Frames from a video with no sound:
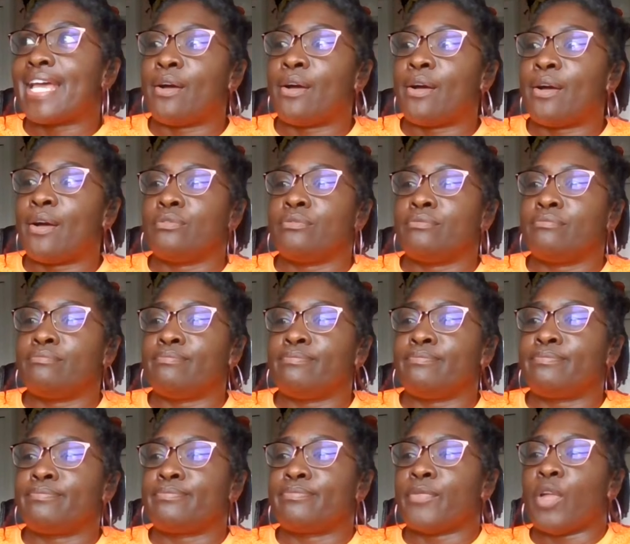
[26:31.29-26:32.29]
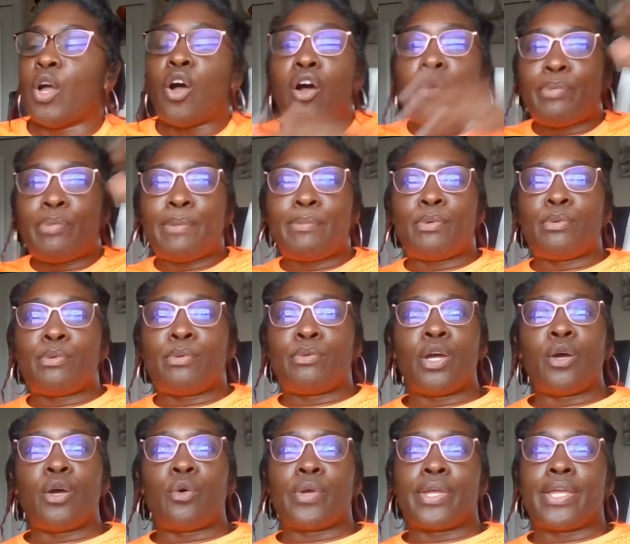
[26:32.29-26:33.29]
out, all people
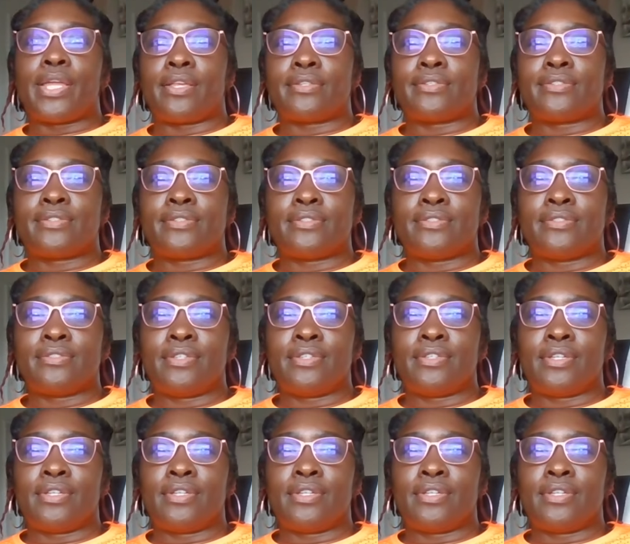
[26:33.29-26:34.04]
know is